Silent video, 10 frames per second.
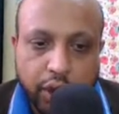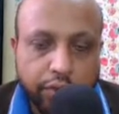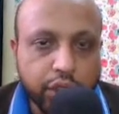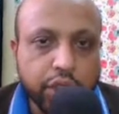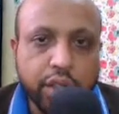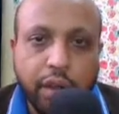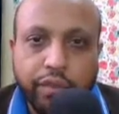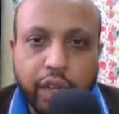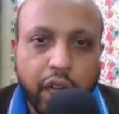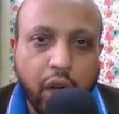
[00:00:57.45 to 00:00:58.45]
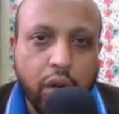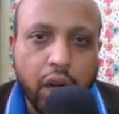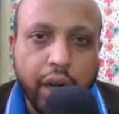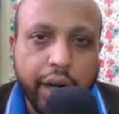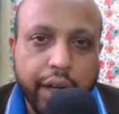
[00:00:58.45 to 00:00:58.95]
which is roughly around
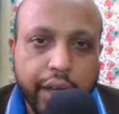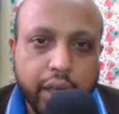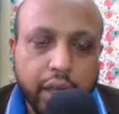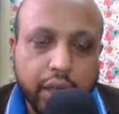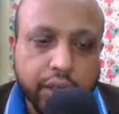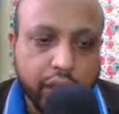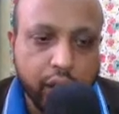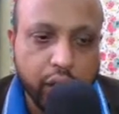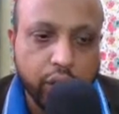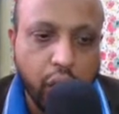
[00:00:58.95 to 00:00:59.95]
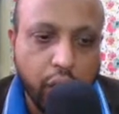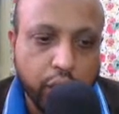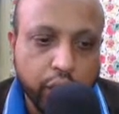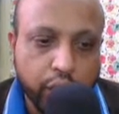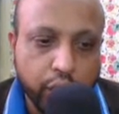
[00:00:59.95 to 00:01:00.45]
100 cells
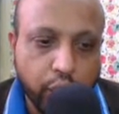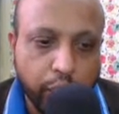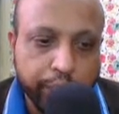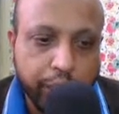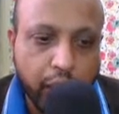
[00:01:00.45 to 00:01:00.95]
or so.